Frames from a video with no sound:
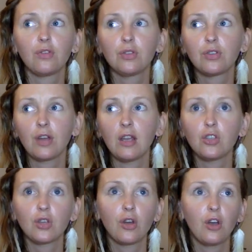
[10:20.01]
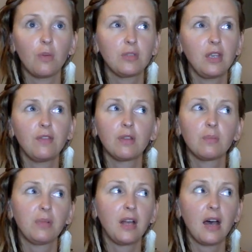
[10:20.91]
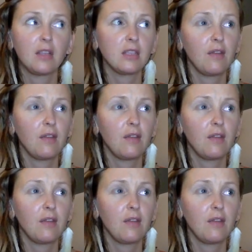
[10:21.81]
for strange herbs, even plants,